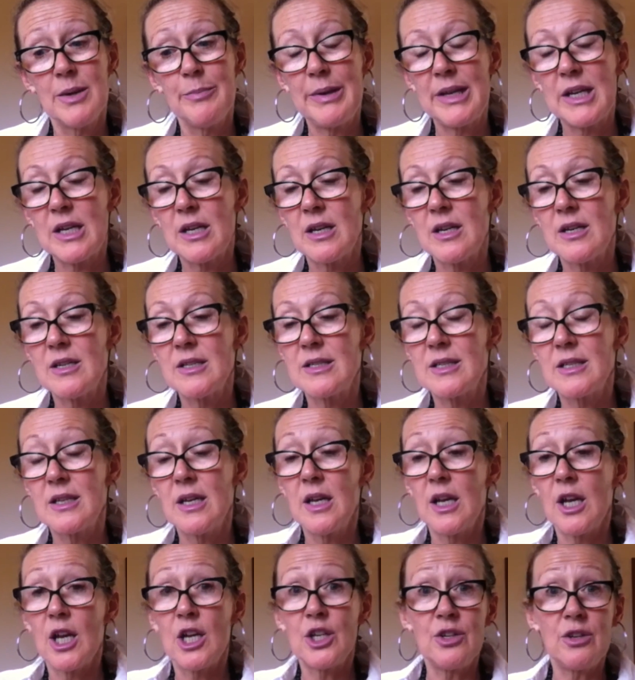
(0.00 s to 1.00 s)
because
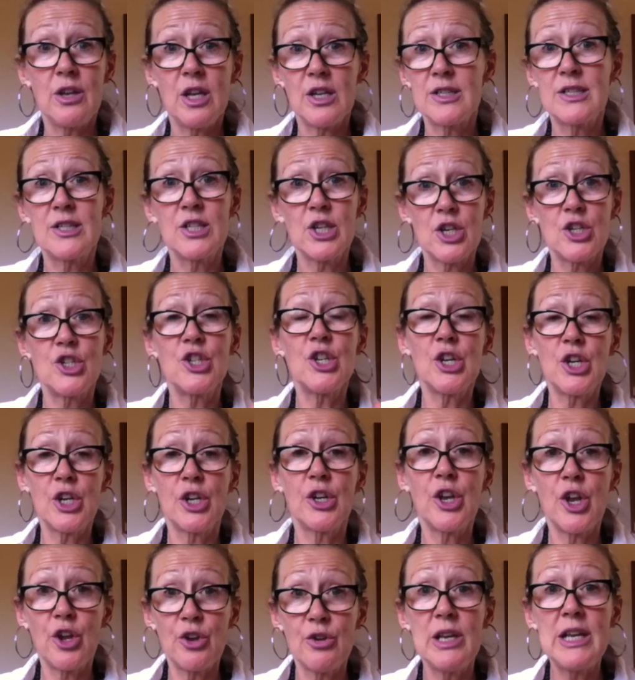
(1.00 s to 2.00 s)
a surgeon
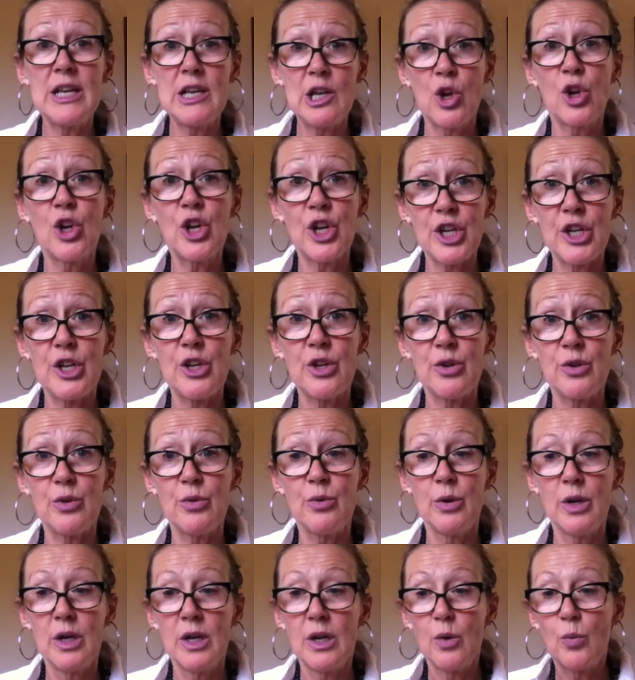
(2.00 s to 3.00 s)
can only look at
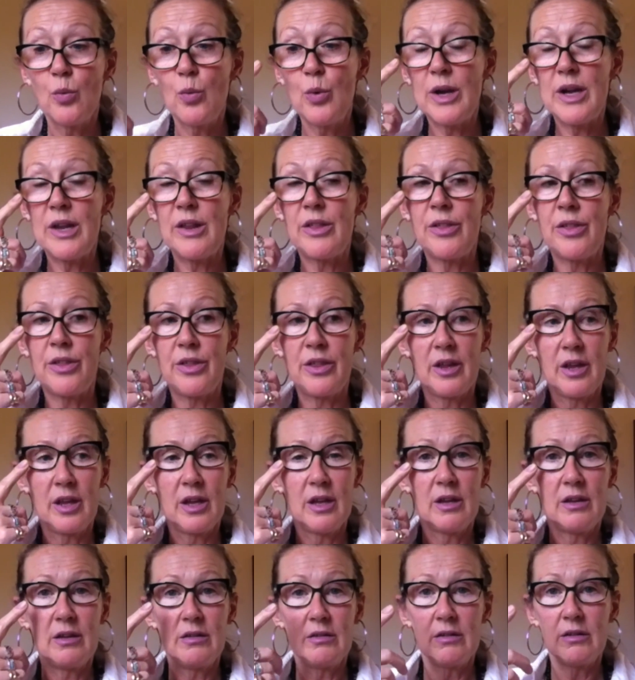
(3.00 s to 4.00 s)
you with
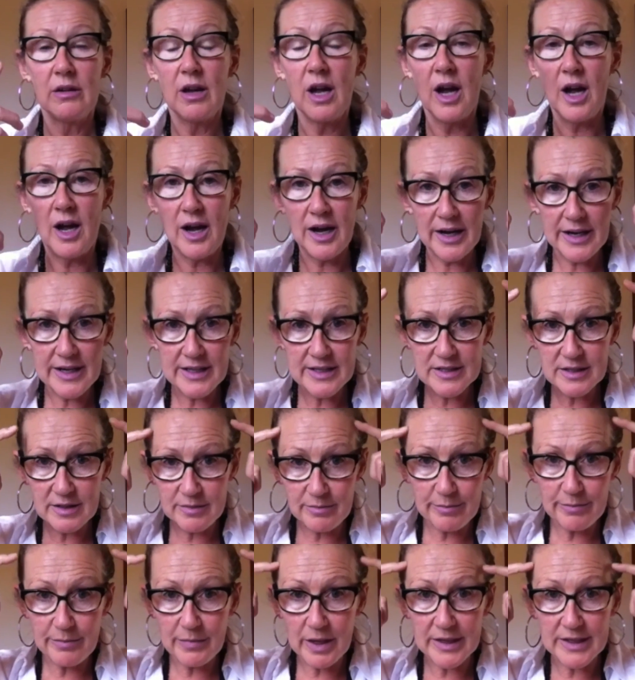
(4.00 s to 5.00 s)
eyes
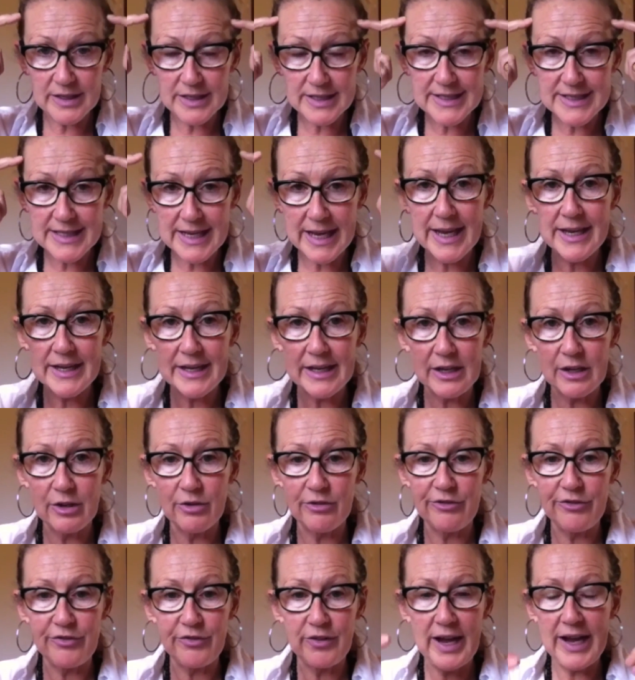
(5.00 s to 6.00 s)
and understanding
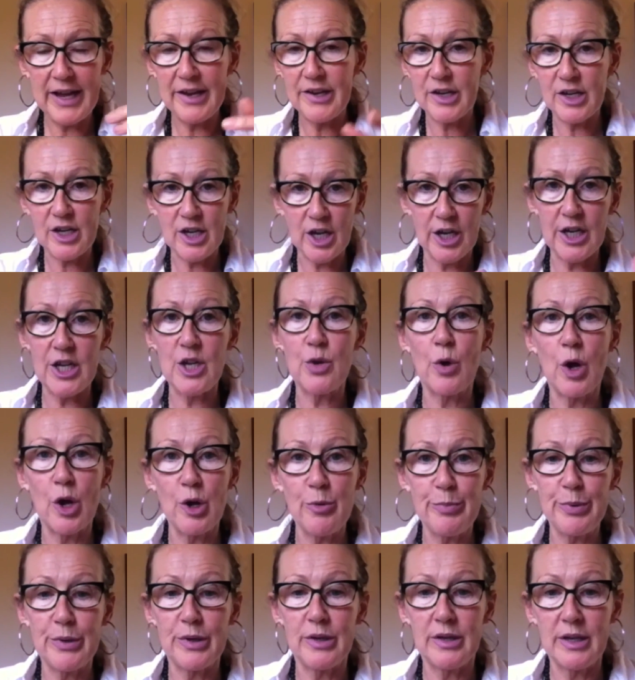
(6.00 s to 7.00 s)
of how to cut you
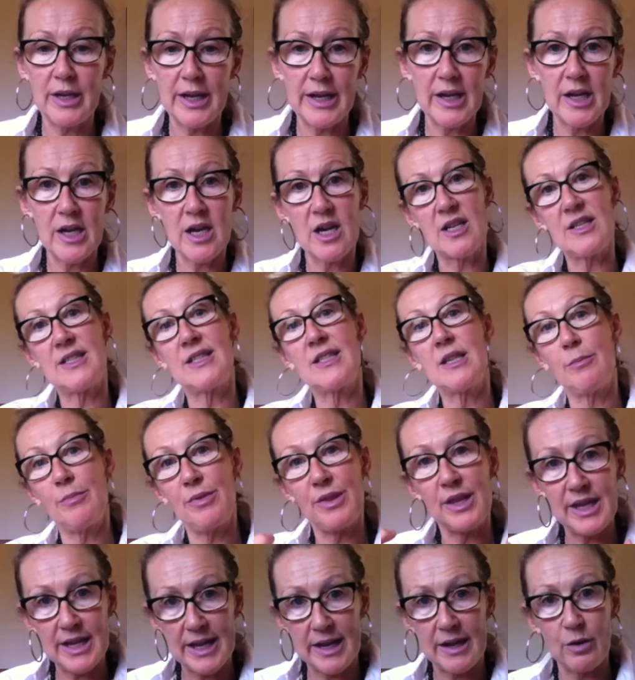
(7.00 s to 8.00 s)
open and cut
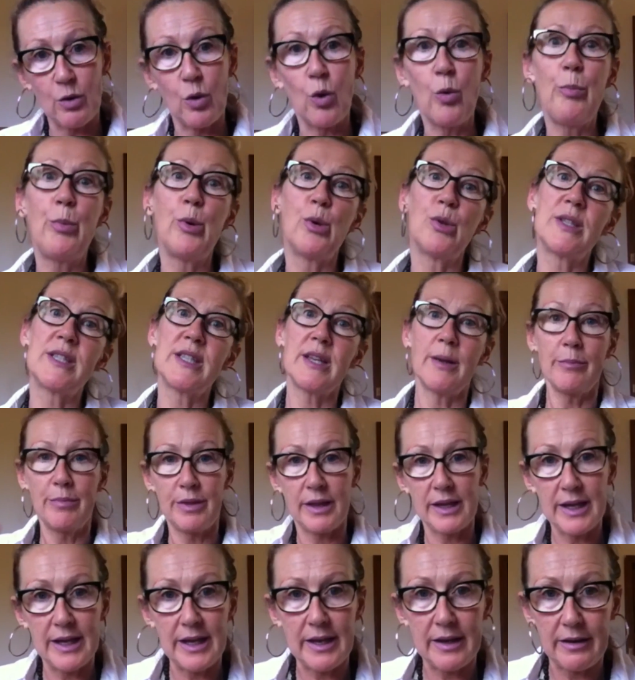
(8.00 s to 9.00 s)
something out or put
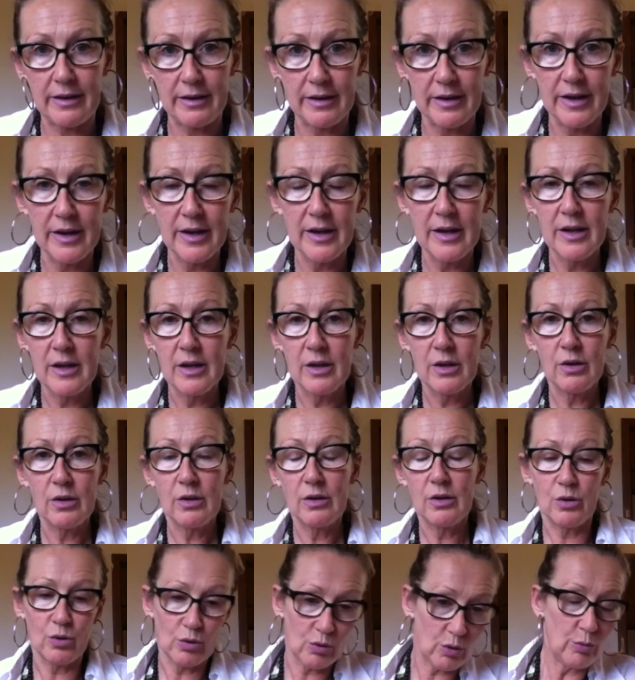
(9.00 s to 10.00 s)
something in,
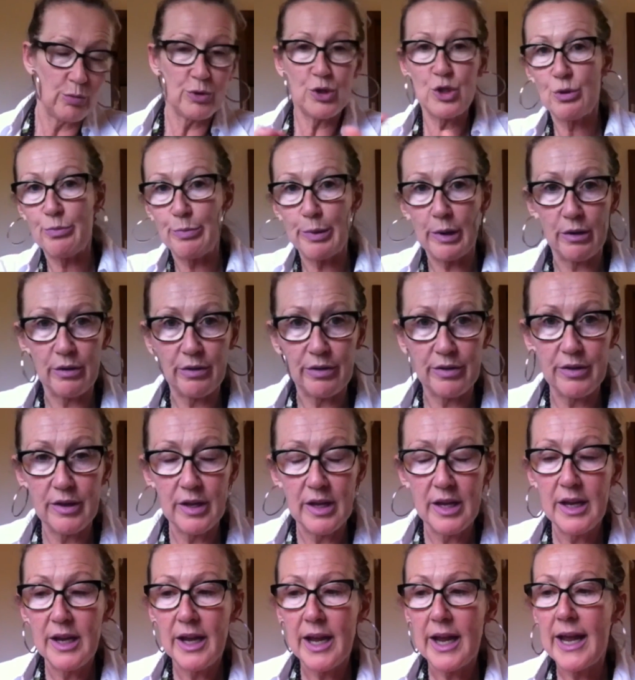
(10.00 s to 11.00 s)
or do both.
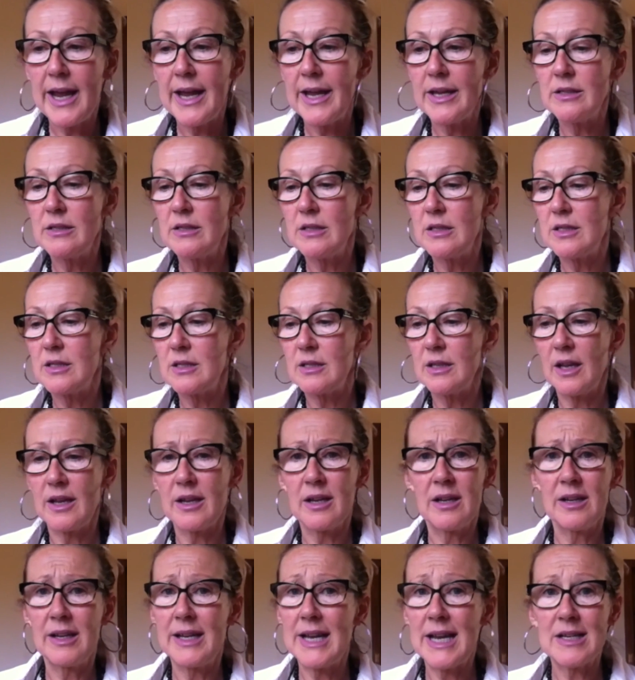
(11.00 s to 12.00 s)
And
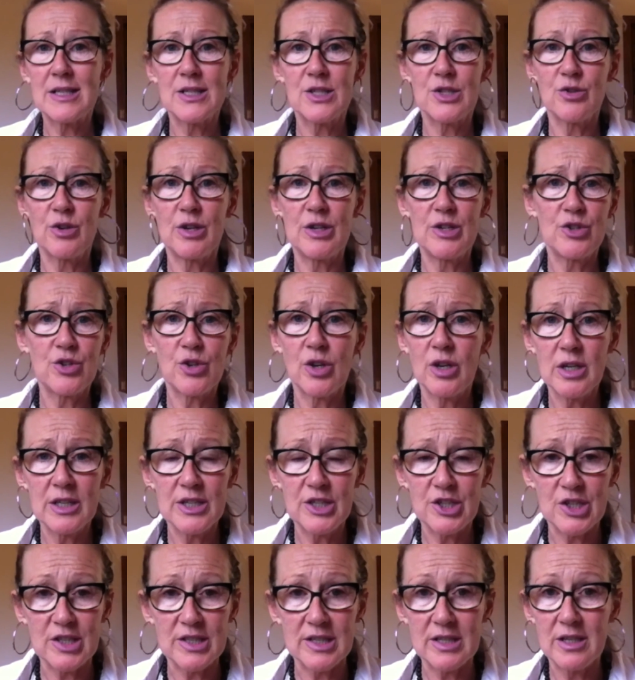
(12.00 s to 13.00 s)
like a
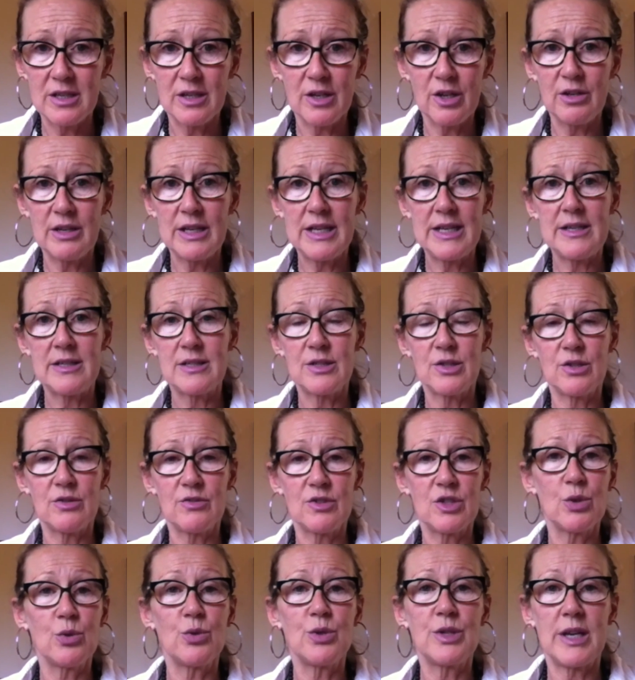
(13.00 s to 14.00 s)
gastroenterologist can only sort
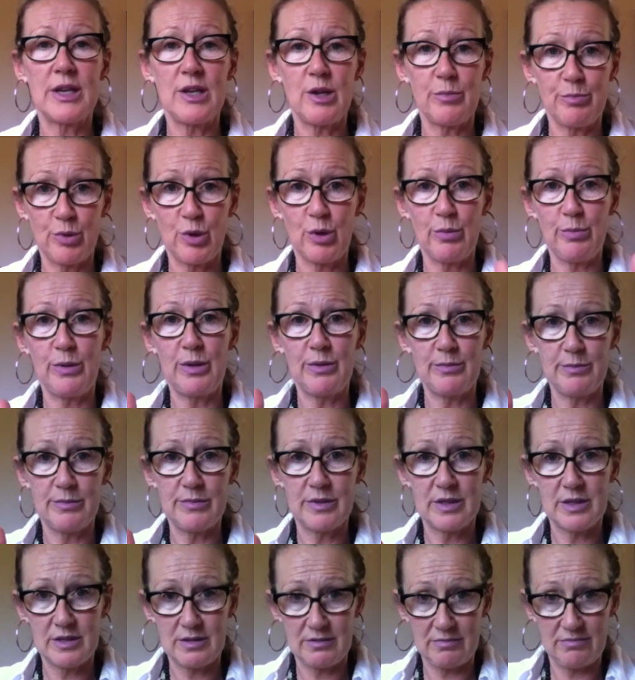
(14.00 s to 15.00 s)
of sort out your
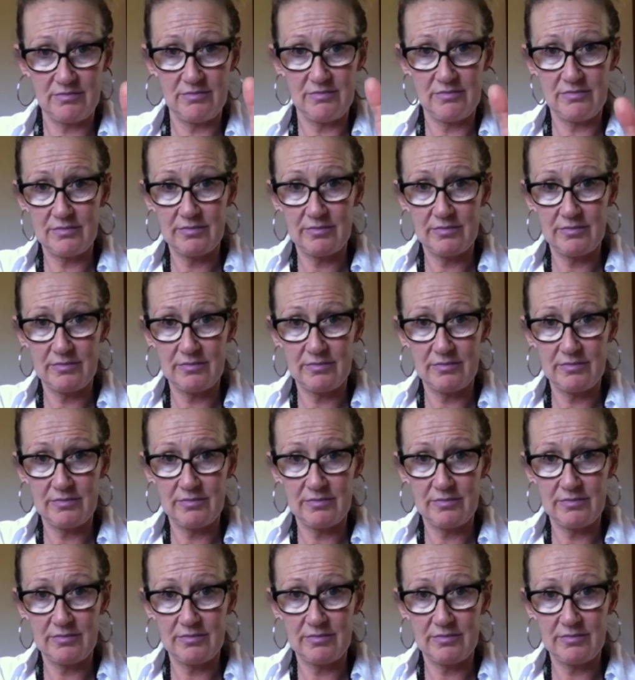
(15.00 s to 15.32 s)
problems